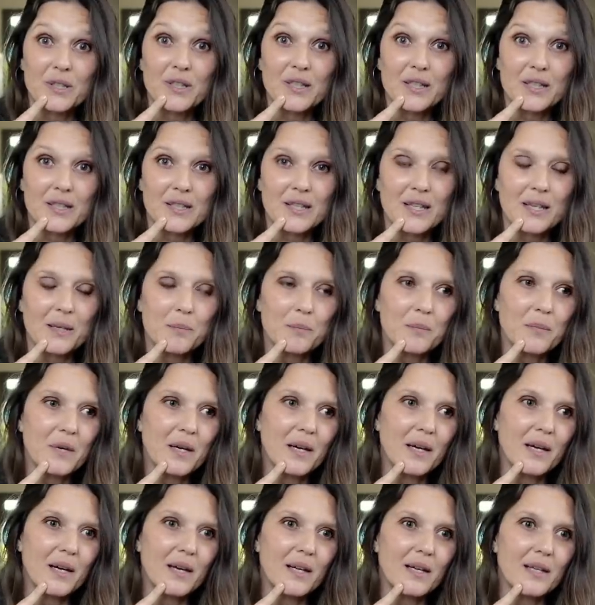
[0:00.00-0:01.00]
knit him
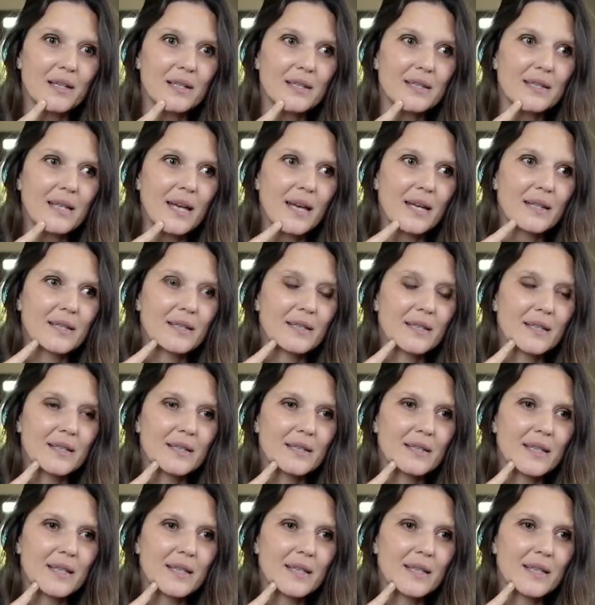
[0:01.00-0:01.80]
that